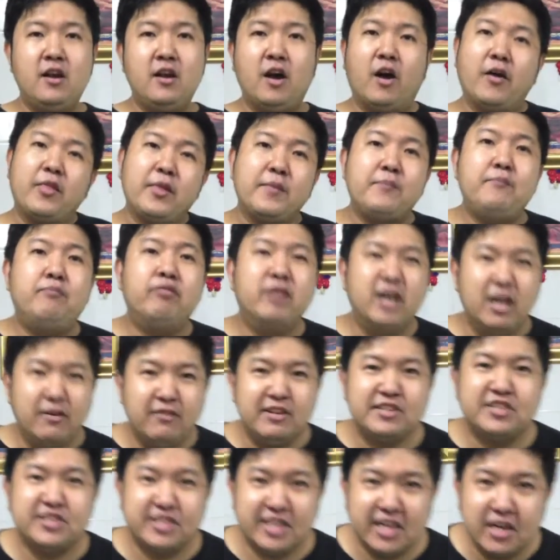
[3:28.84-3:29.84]
or the
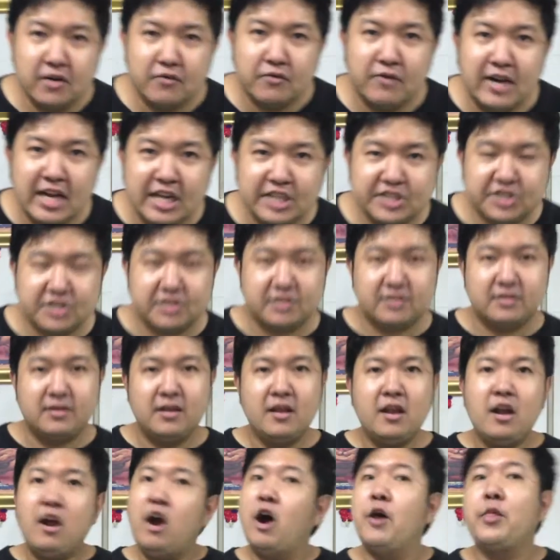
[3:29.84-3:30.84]
previous generation
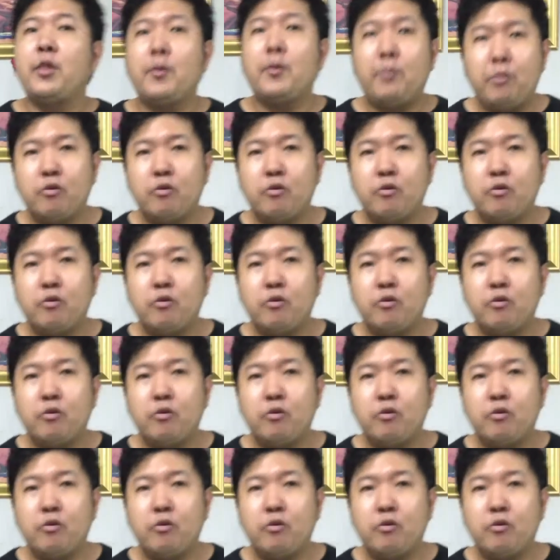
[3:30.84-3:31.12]
or the